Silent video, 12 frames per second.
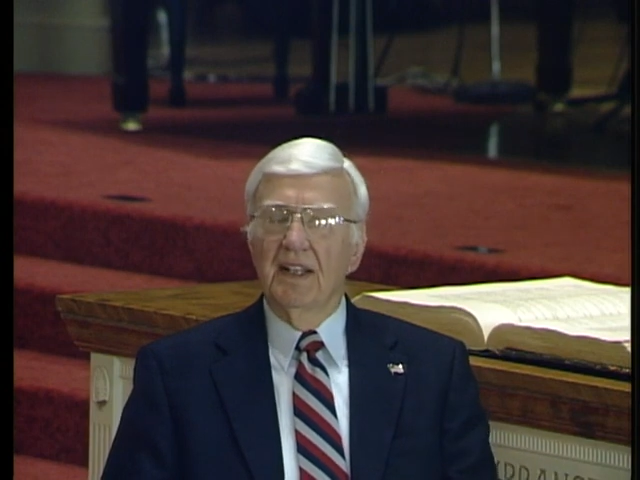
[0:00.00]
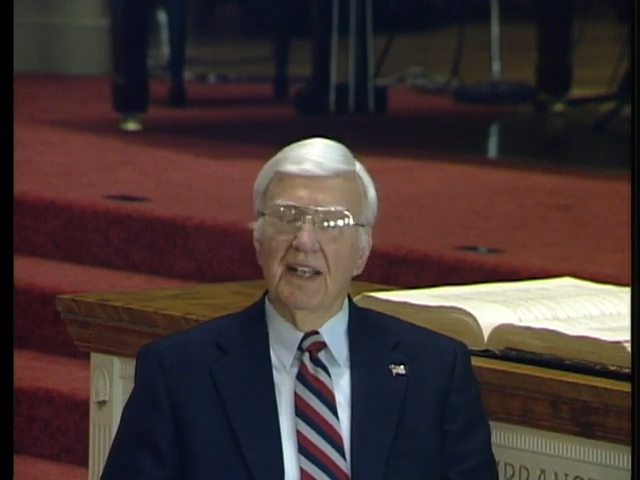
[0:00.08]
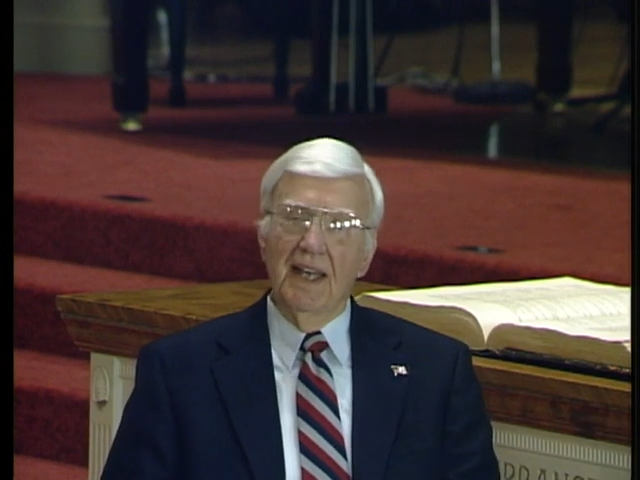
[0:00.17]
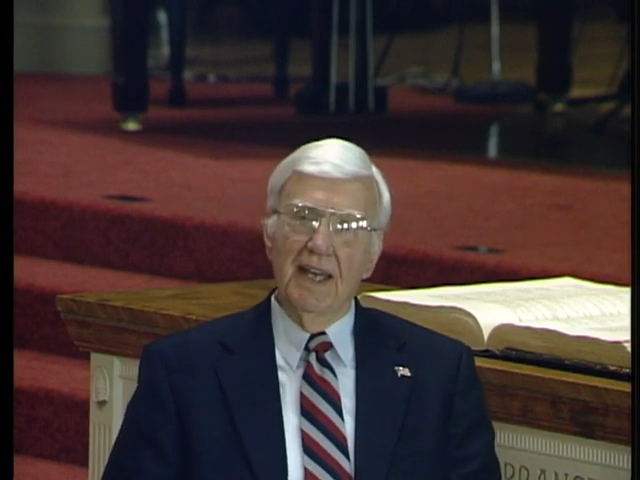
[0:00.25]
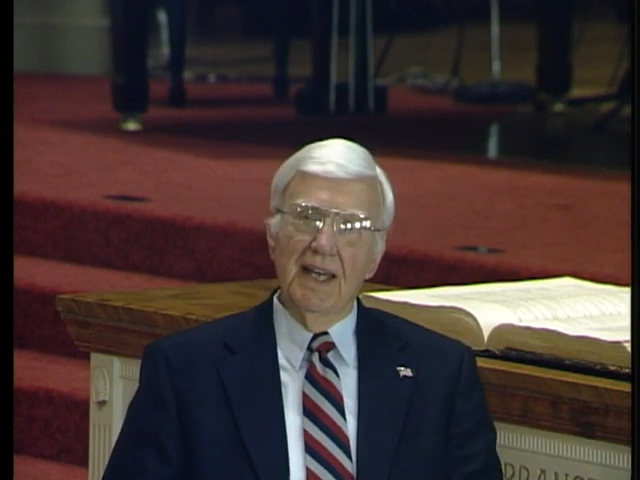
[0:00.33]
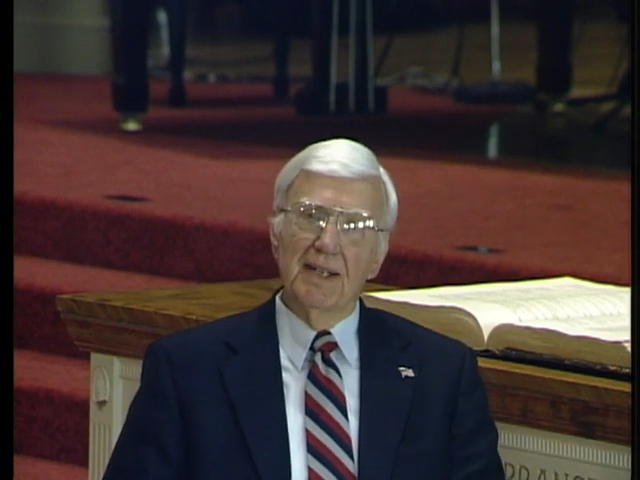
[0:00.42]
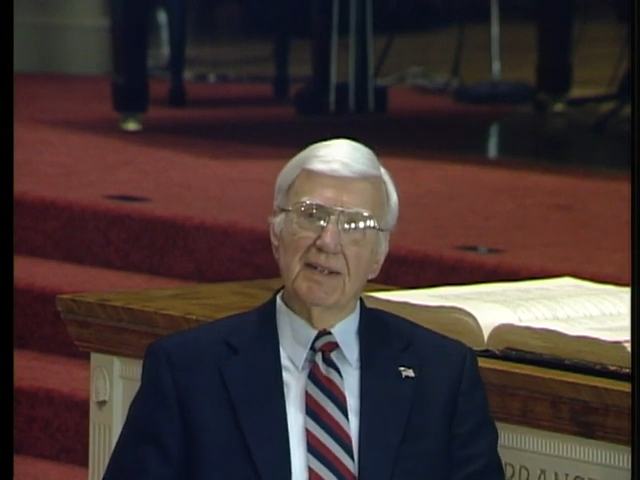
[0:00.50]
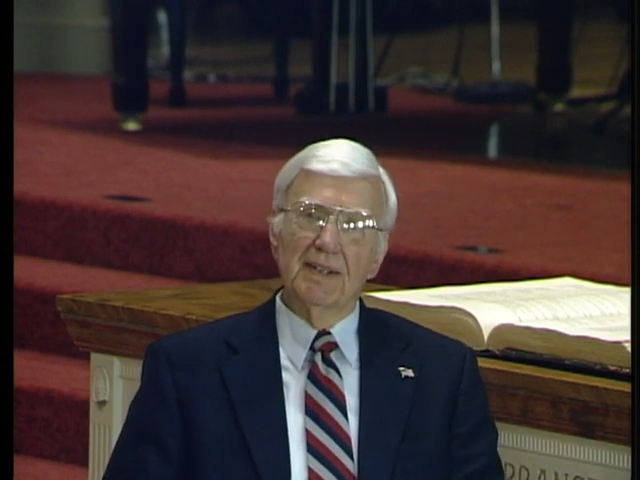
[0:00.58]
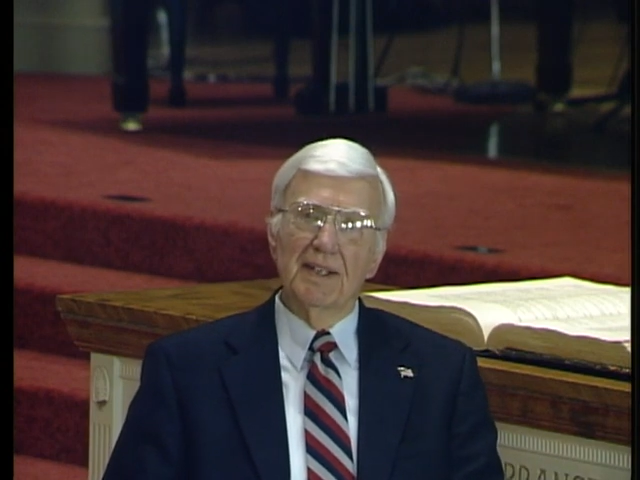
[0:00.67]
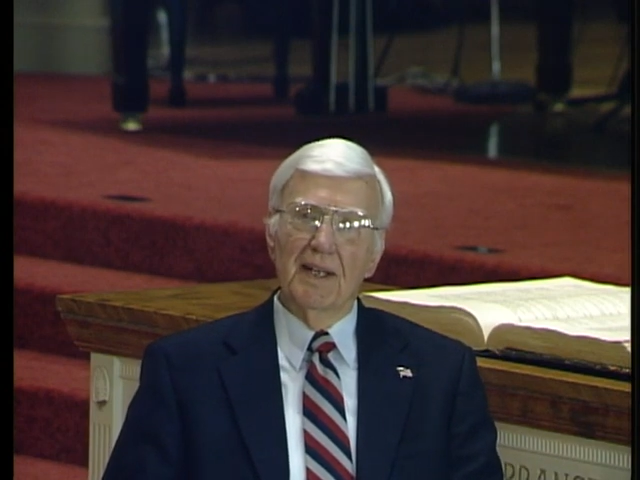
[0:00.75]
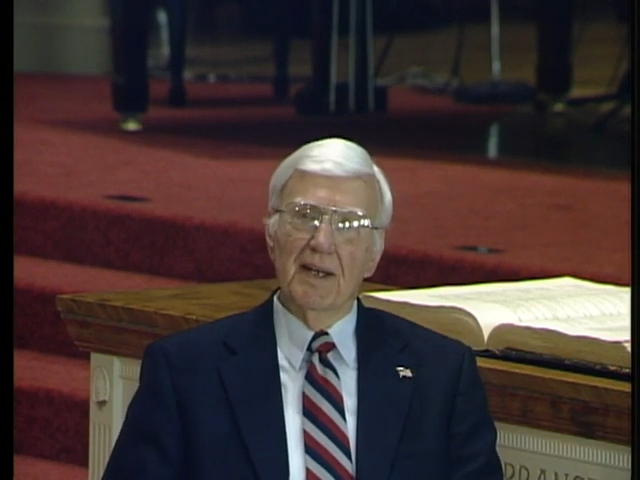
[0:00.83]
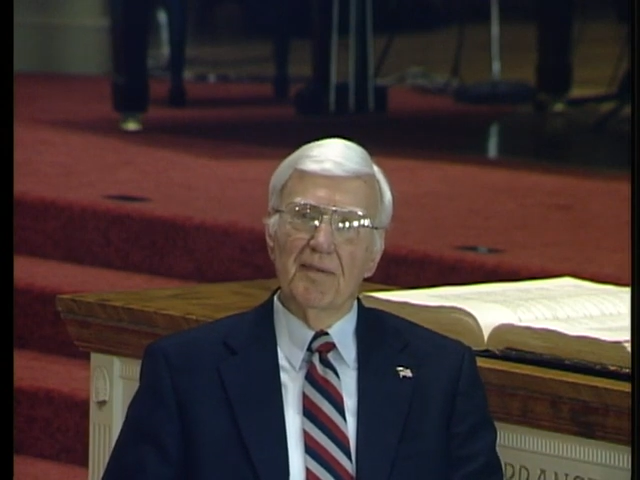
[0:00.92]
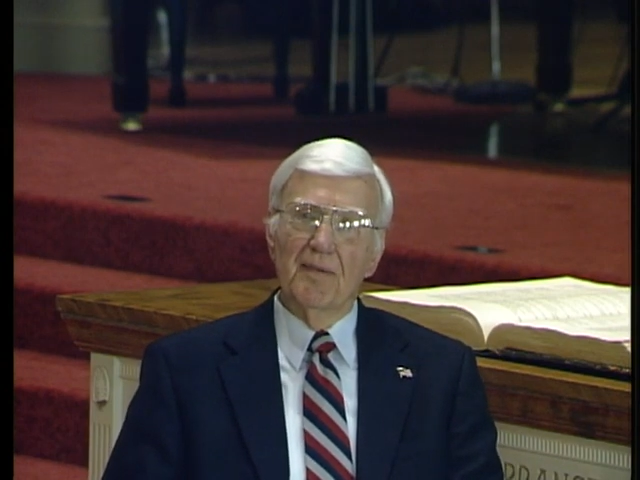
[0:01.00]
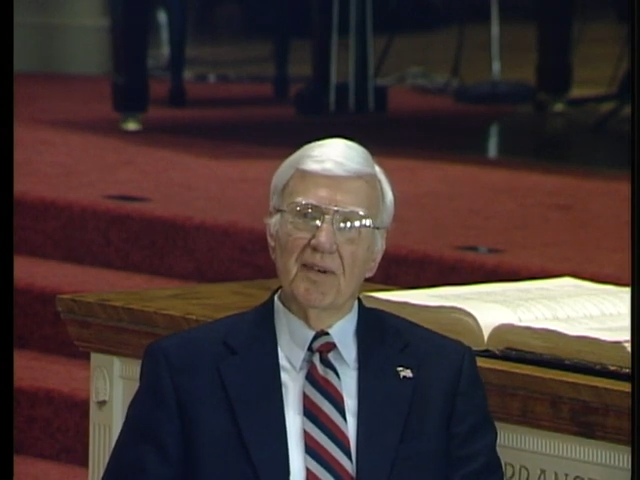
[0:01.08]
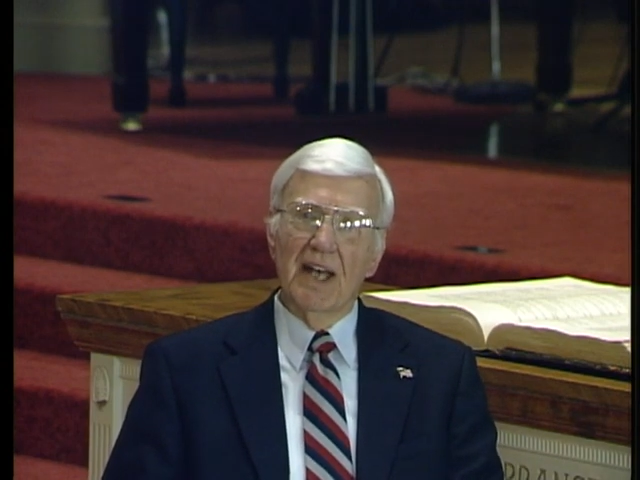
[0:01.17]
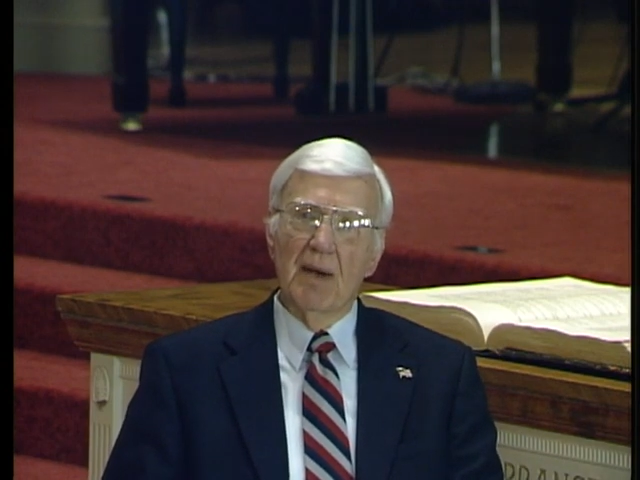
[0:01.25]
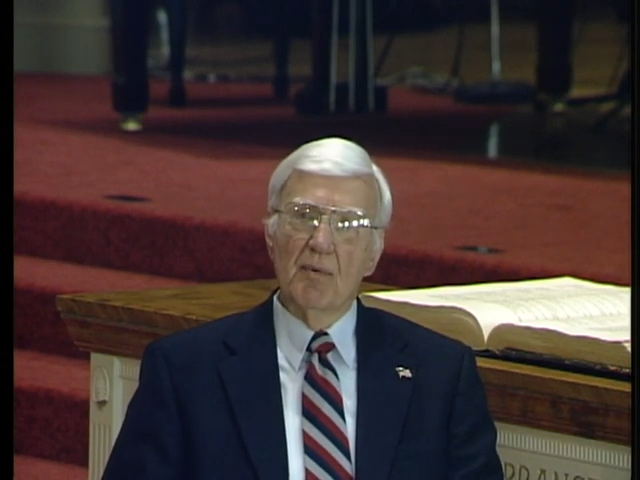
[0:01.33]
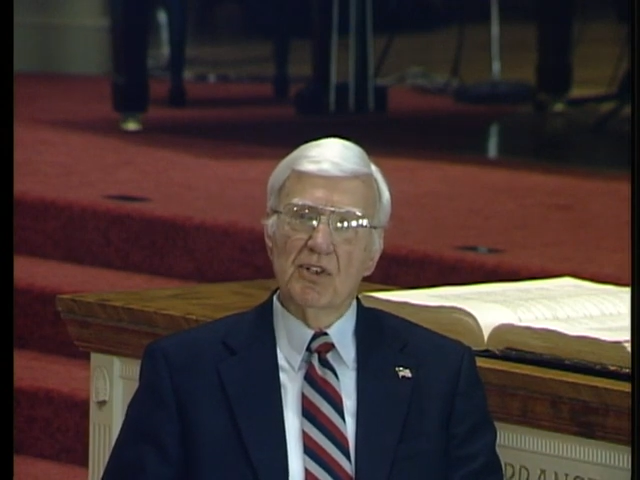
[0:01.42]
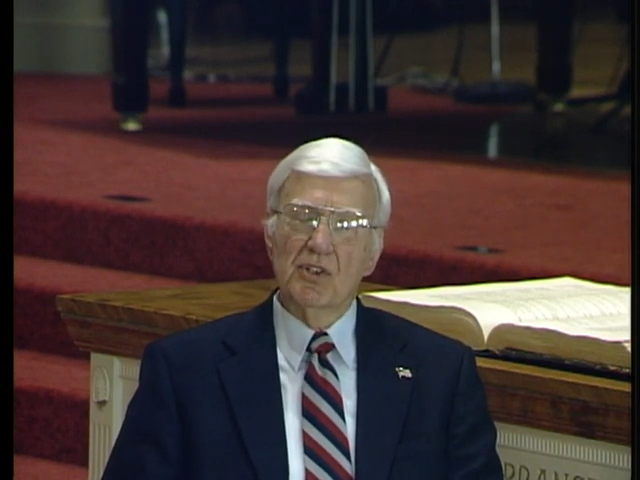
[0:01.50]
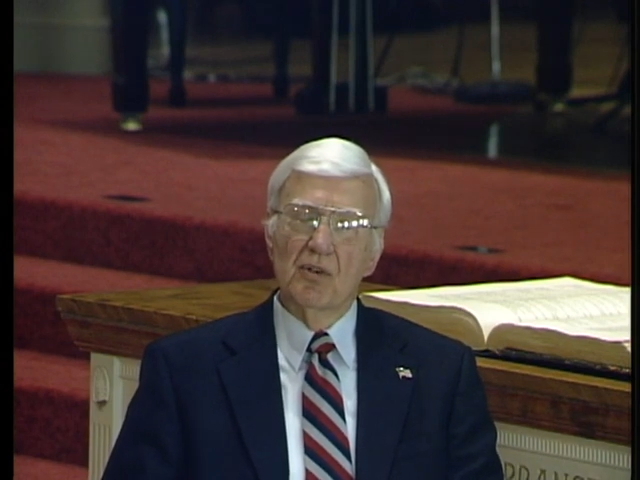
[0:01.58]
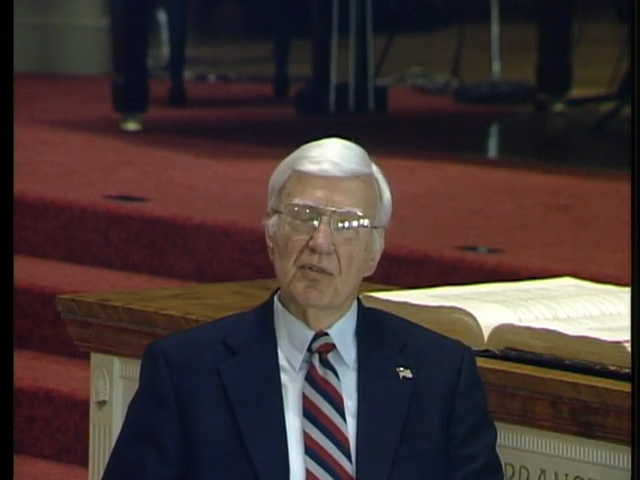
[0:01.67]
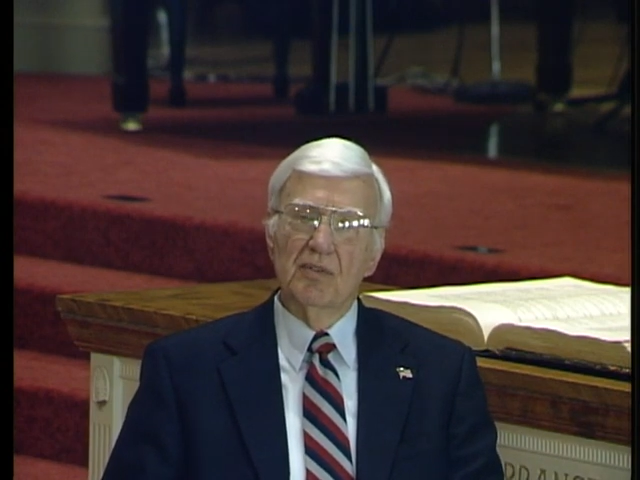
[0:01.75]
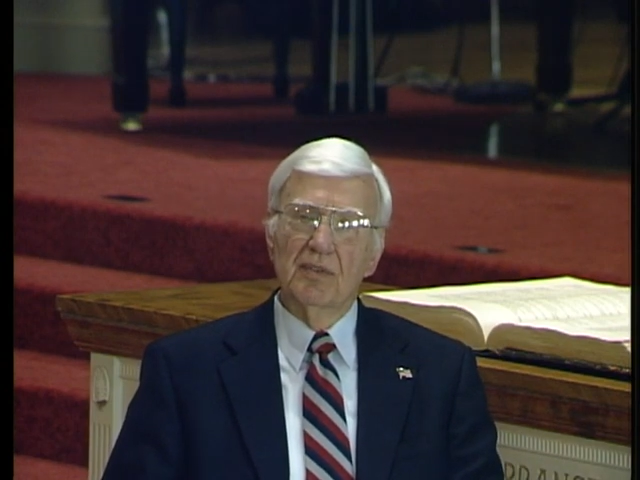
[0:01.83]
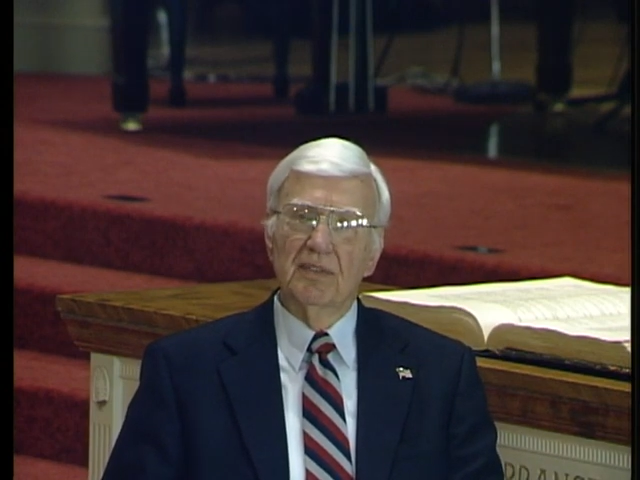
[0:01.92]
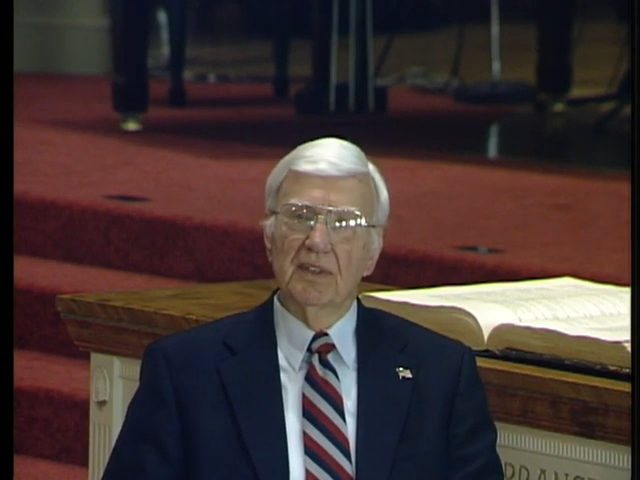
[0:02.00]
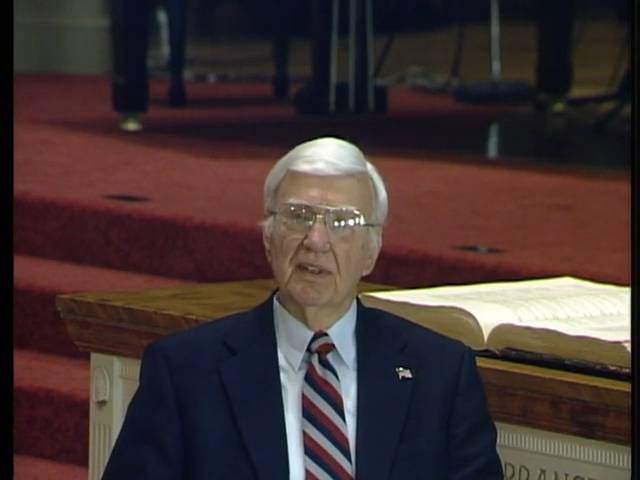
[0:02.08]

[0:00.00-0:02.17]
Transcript: And I was on